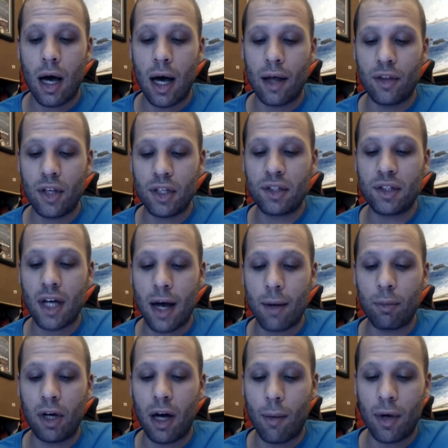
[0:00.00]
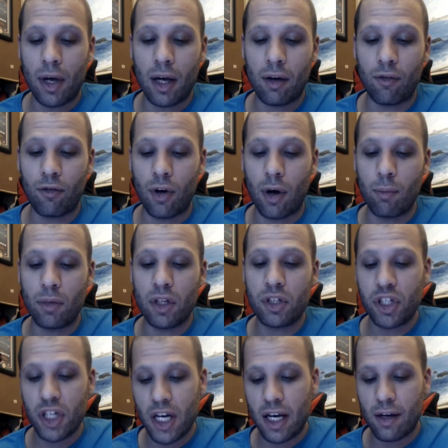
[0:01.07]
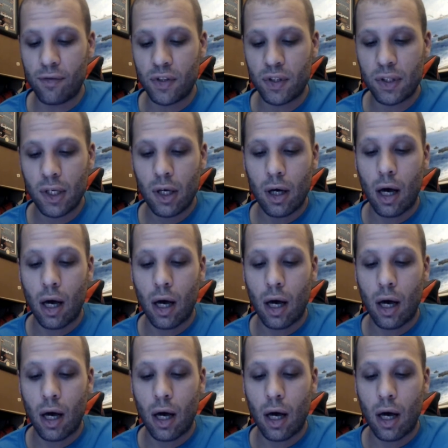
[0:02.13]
this time coming from the Chiefs,